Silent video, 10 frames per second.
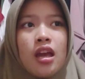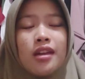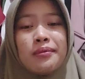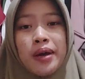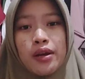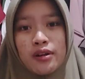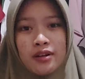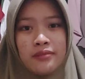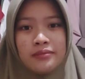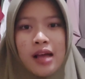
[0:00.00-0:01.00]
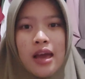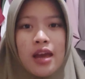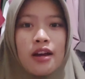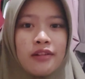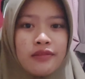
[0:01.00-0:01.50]
In my home, I
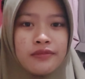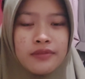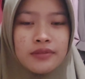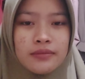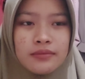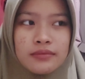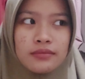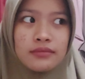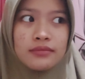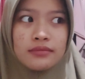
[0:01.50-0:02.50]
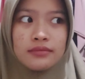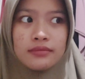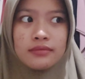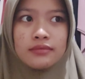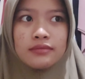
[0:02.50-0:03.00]
have
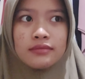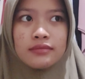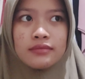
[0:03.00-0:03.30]
3